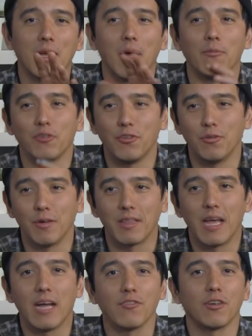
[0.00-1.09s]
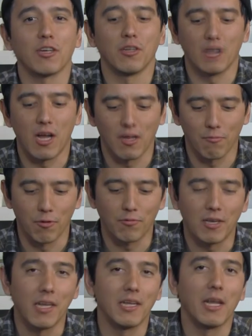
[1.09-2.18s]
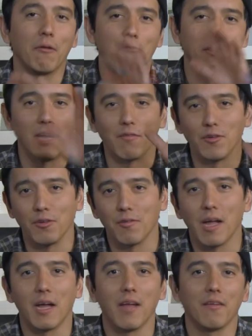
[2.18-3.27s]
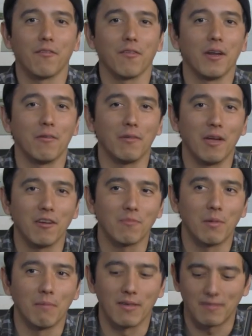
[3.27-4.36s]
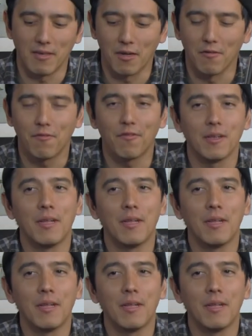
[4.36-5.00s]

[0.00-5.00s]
I'm just doing that so I could rotate it. I would never do that for anyone else but myself.